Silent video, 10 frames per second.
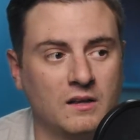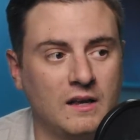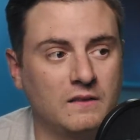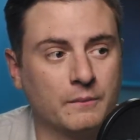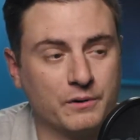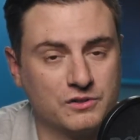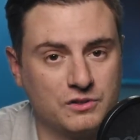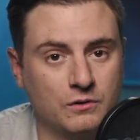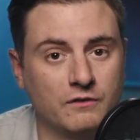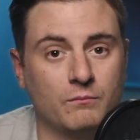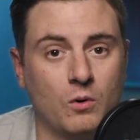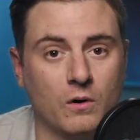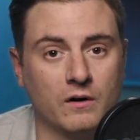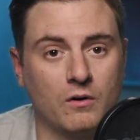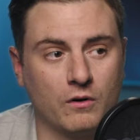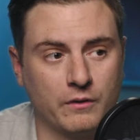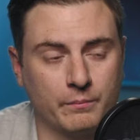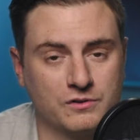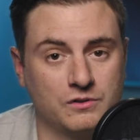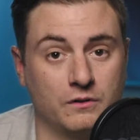in the pursuit of more or the
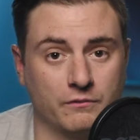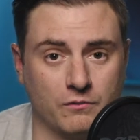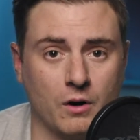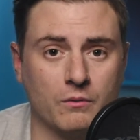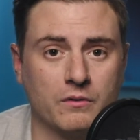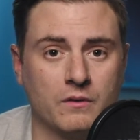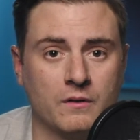pursuit of growth.